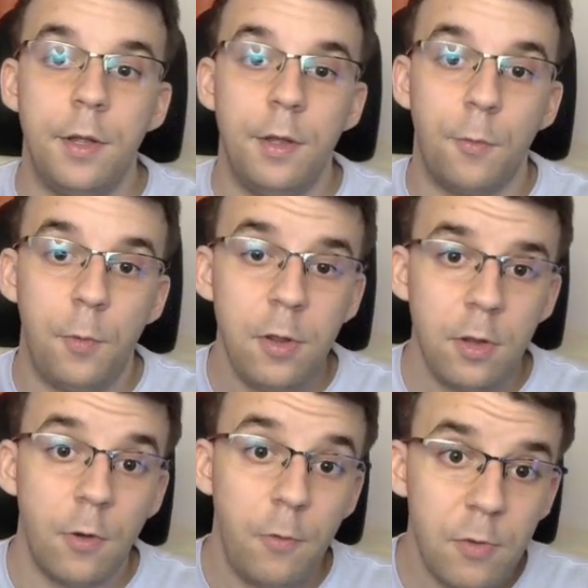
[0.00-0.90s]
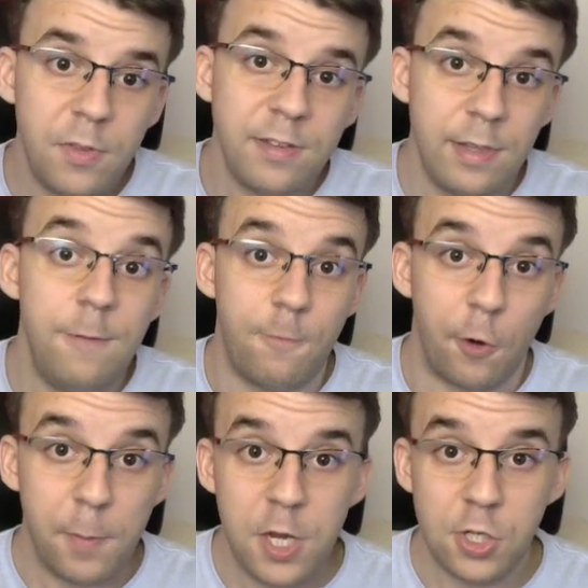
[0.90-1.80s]
We, with this
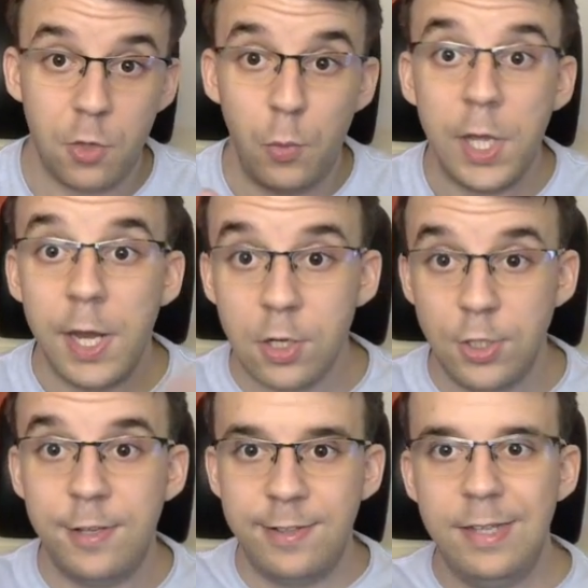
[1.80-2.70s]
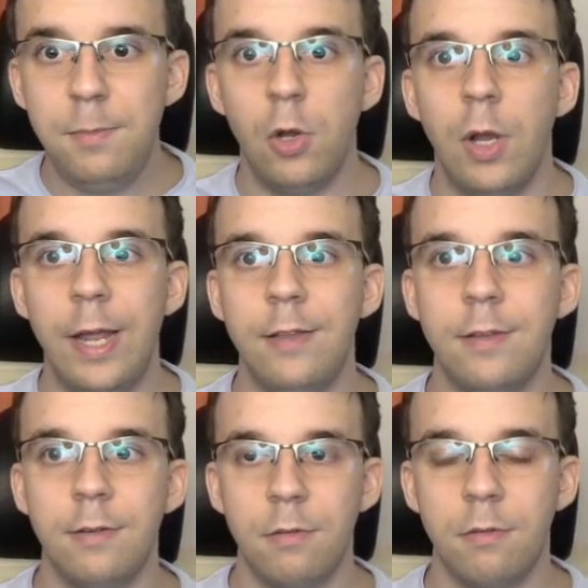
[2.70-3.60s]
information, we can actually simulate